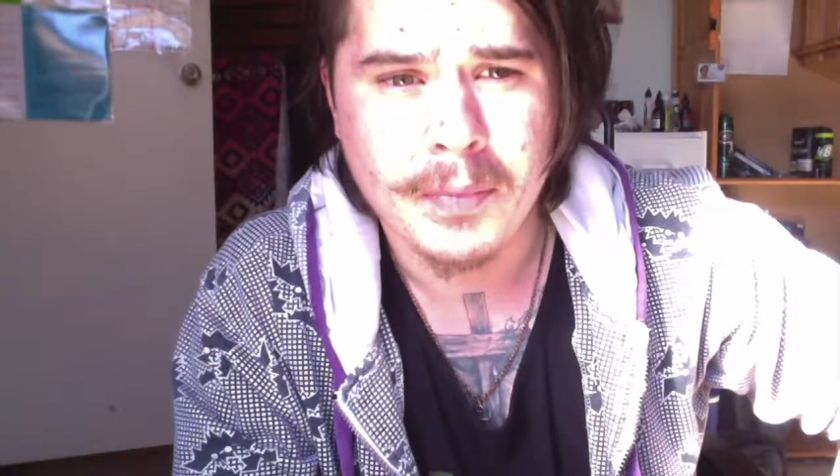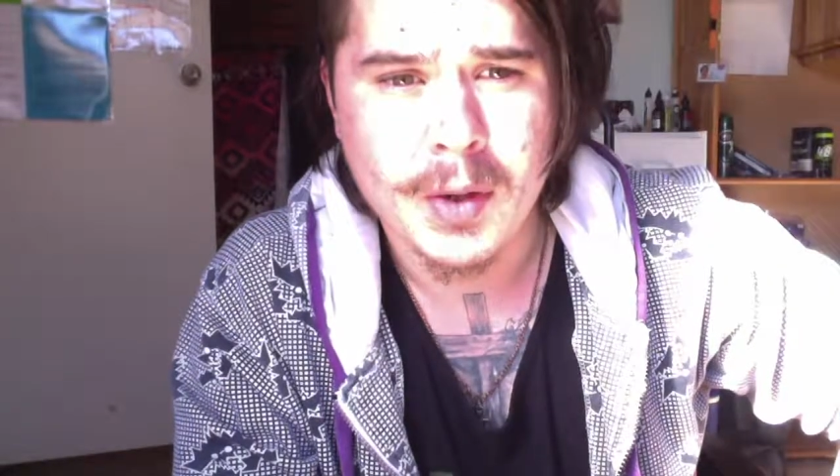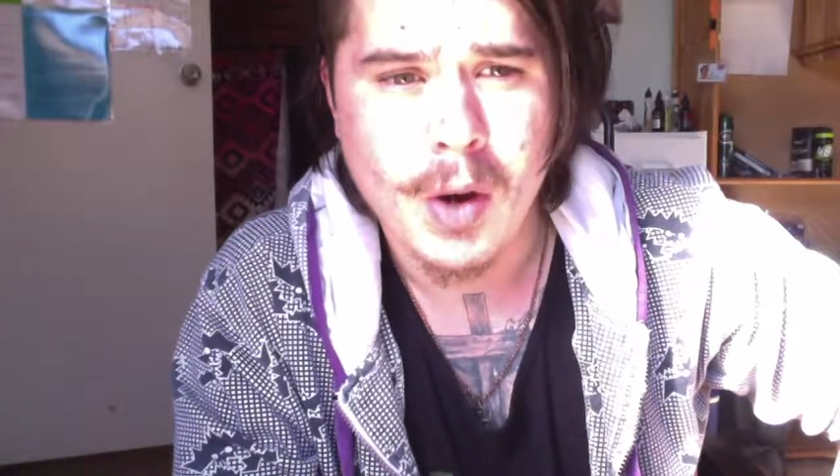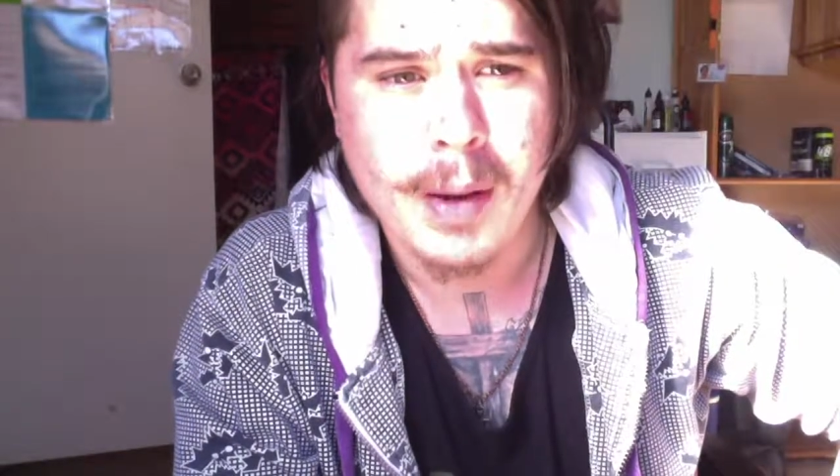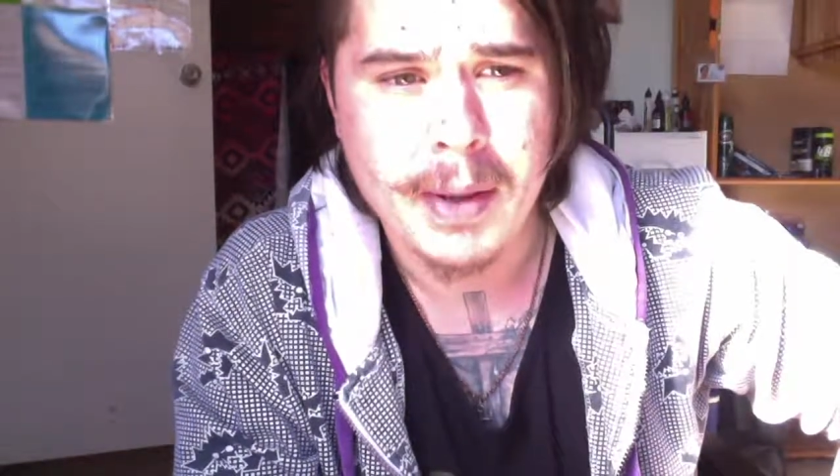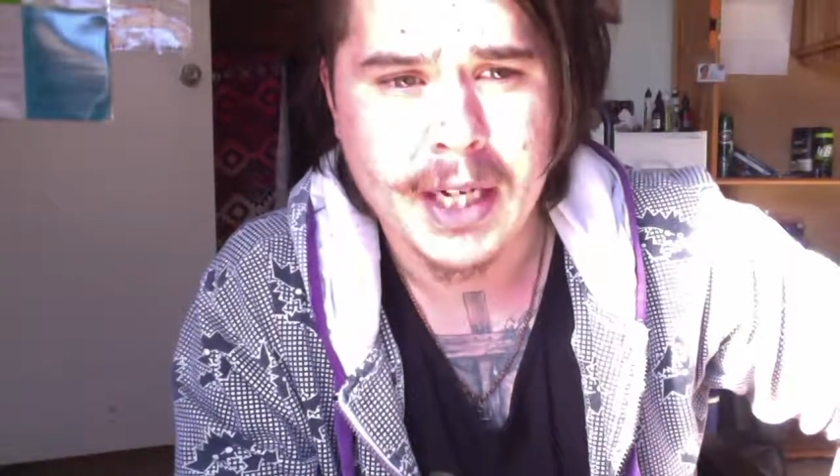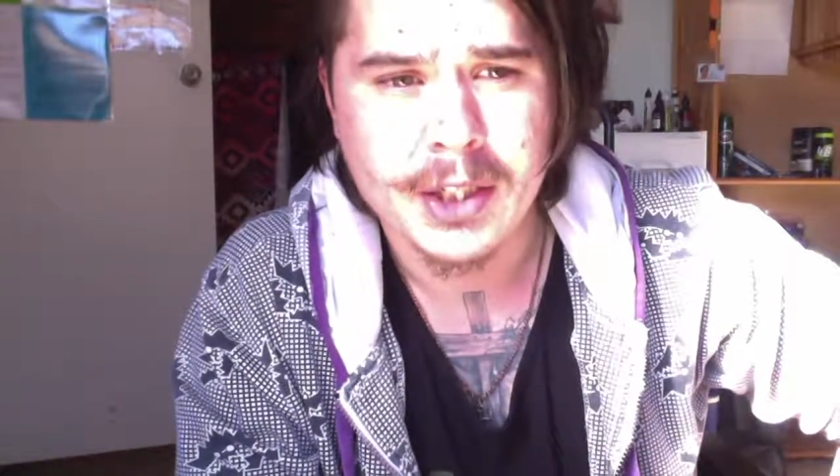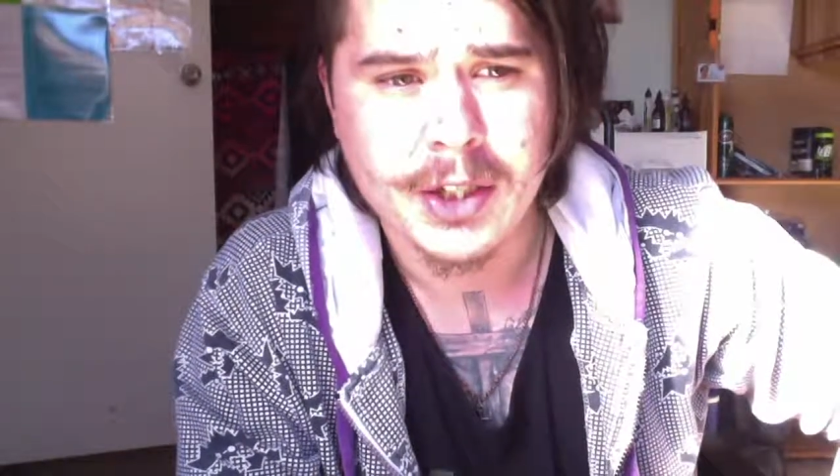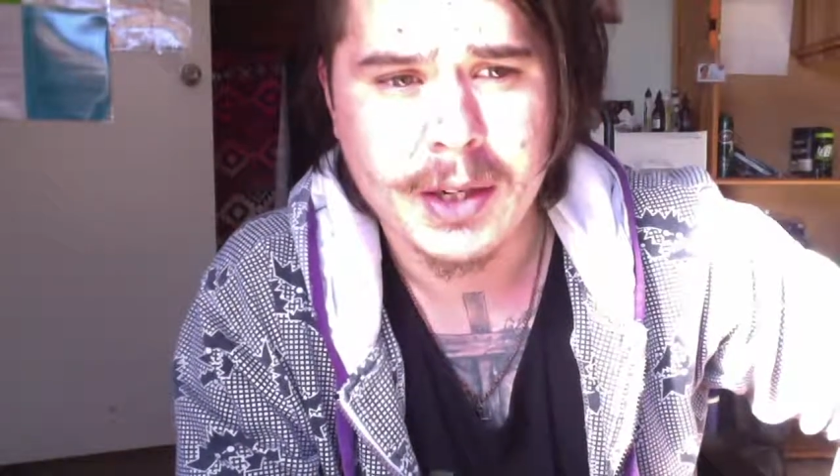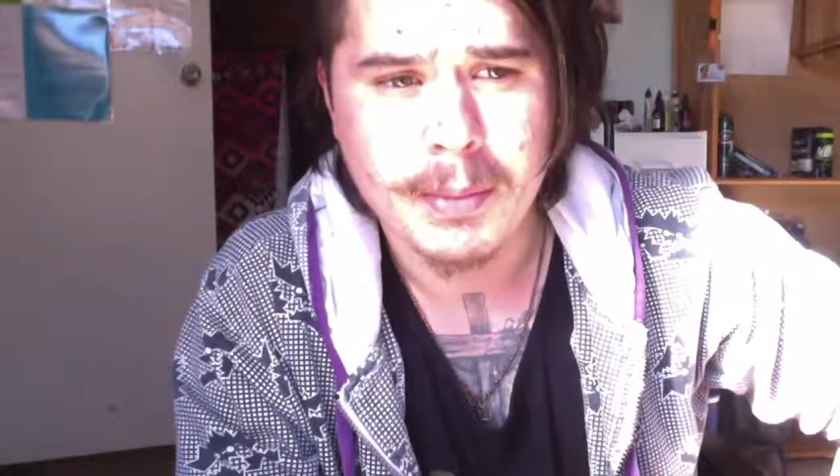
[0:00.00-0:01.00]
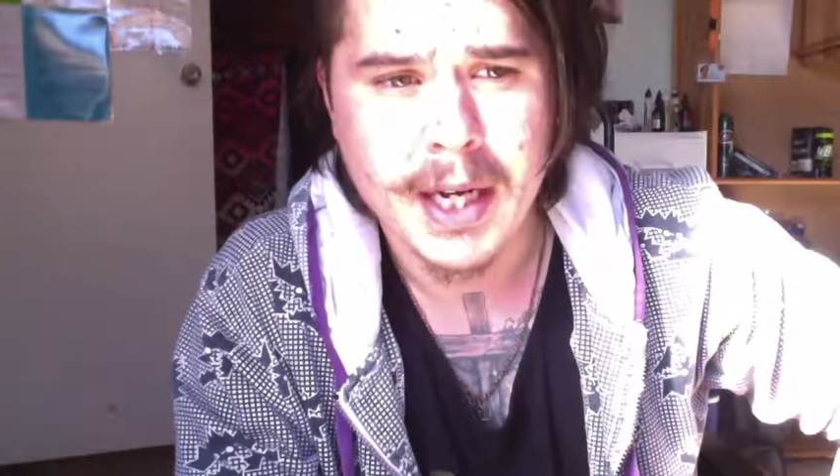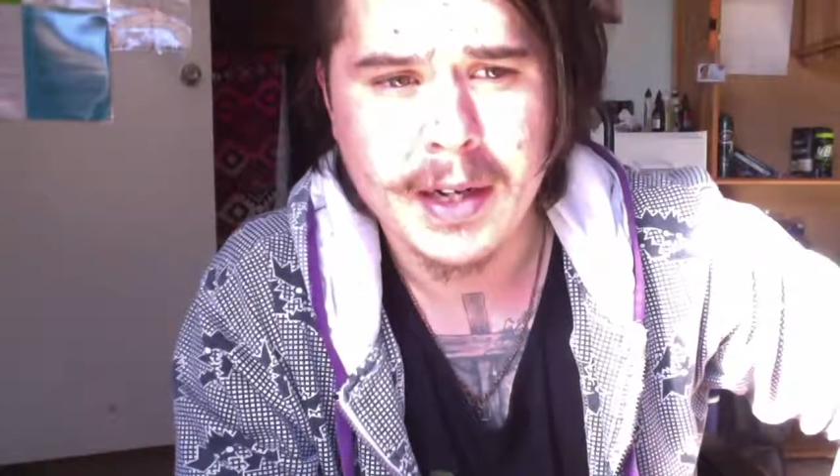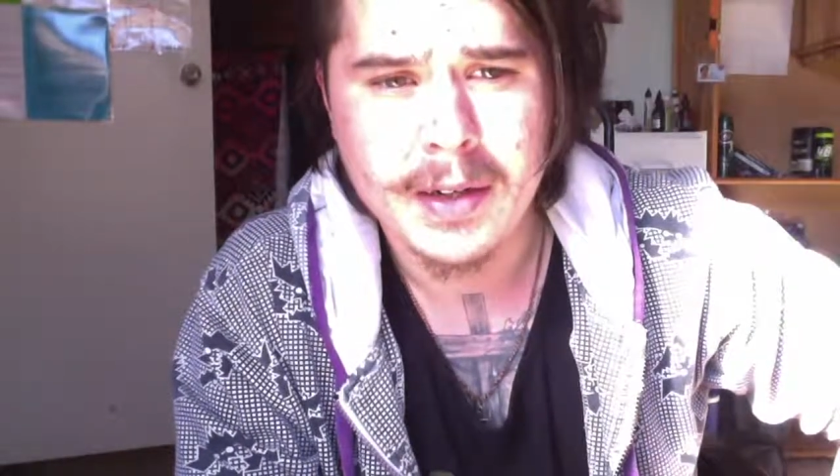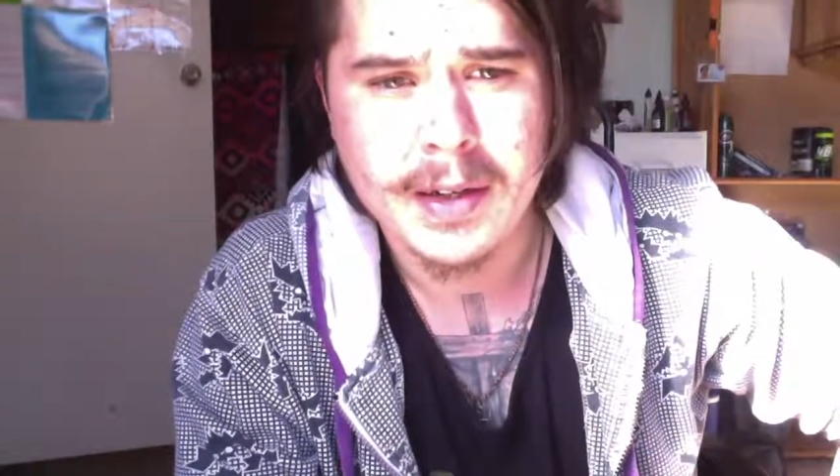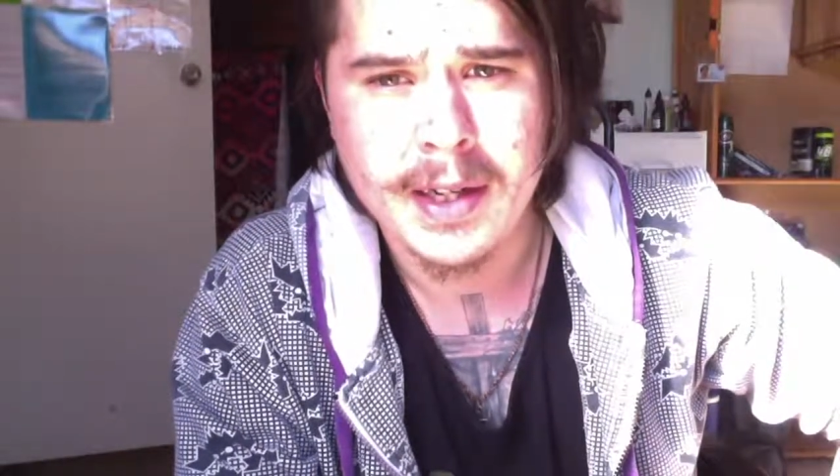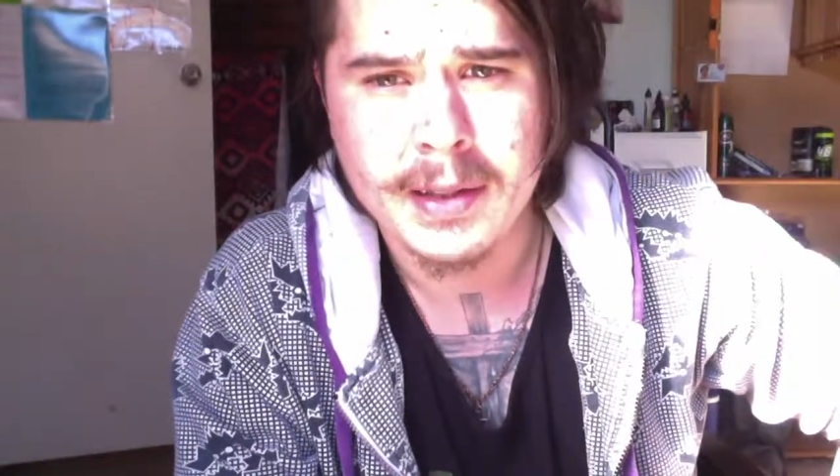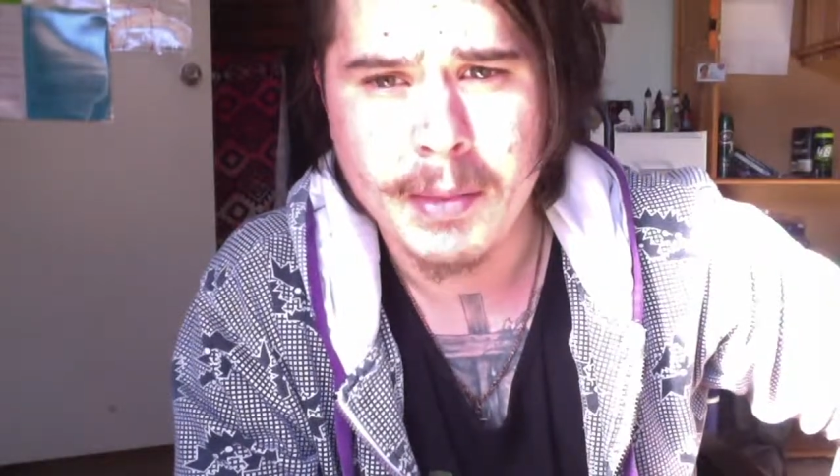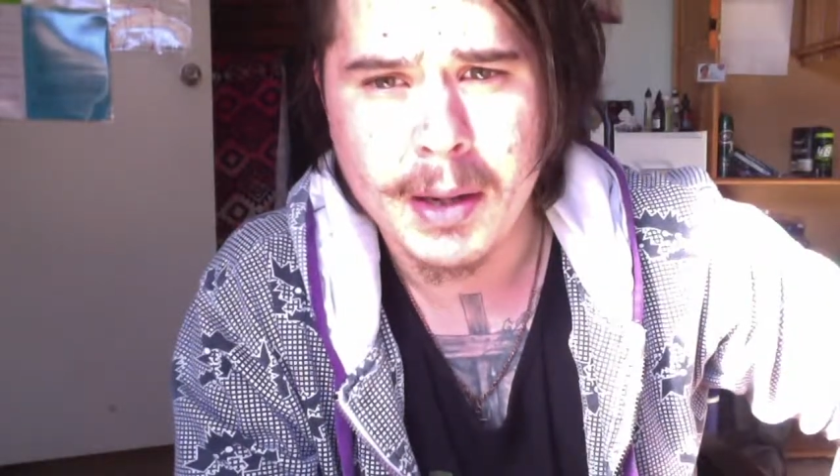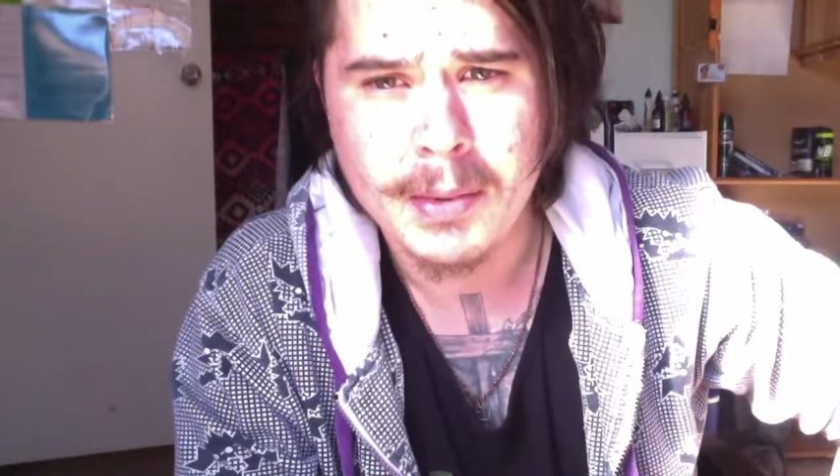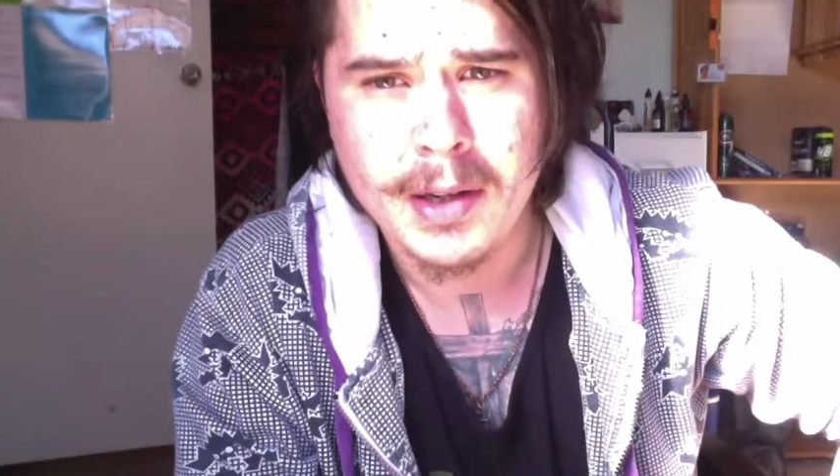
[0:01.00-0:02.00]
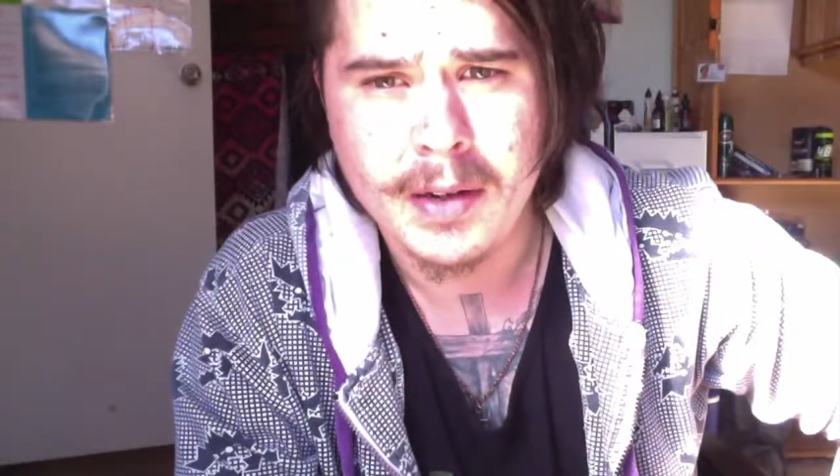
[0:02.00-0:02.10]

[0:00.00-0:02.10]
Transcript: quite passionate about it at the moment.